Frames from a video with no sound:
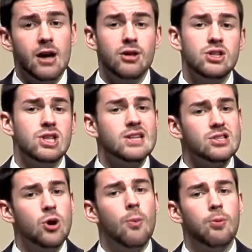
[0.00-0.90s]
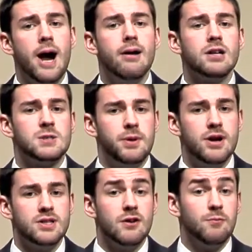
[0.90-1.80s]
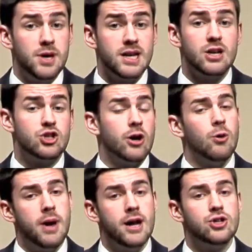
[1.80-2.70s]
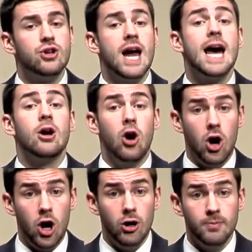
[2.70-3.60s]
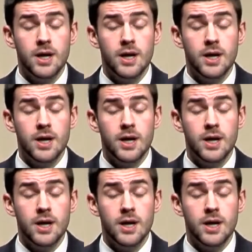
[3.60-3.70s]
Now, Lynch has no prior experience of being a general manager at all.